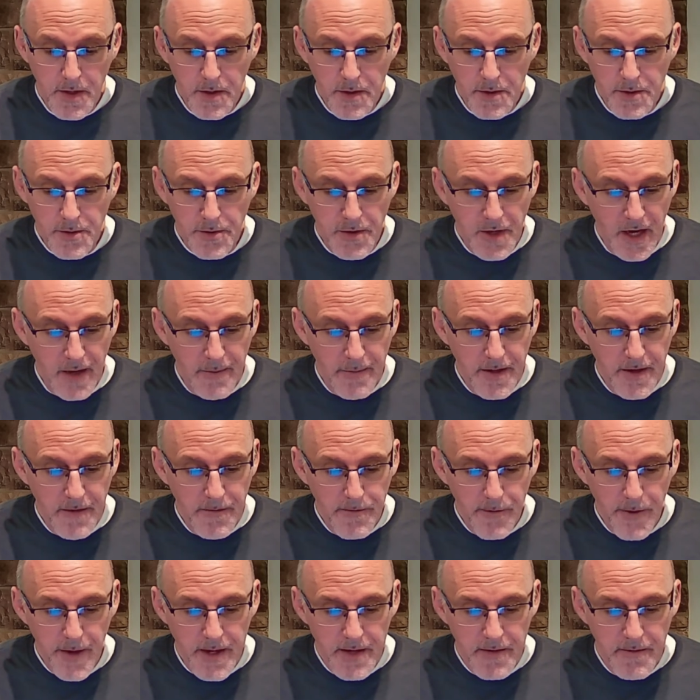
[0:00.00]
Do not be
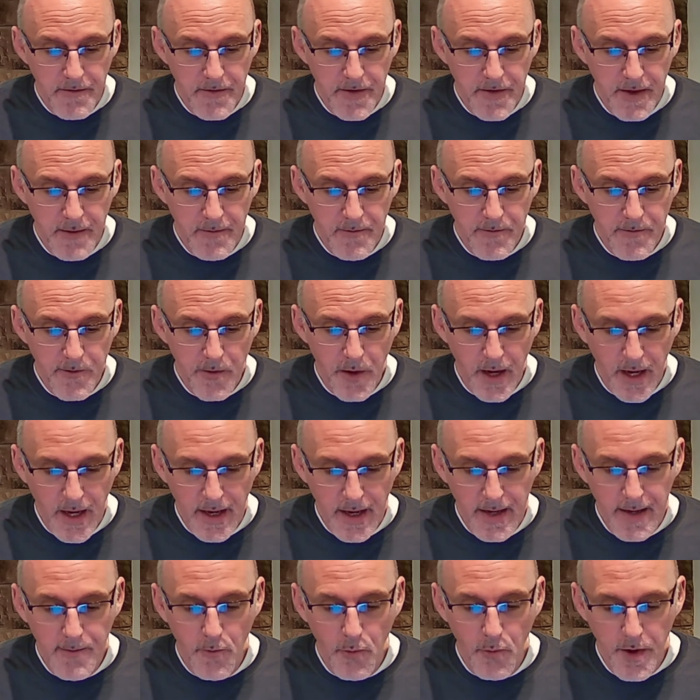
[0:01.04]
afraid of them, for I
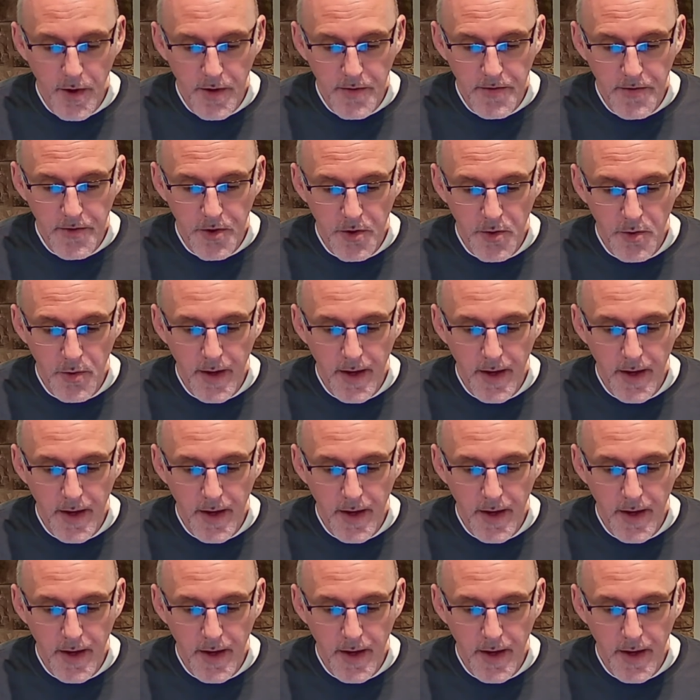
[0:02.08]
am with you